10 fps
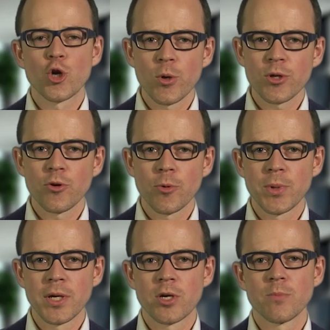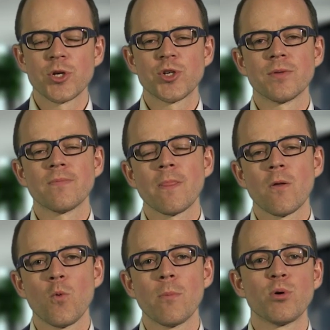current European Commission
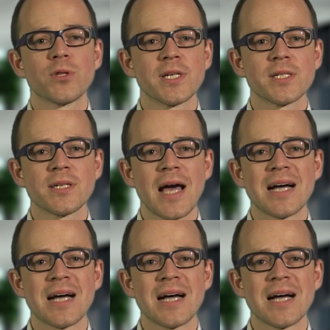will put this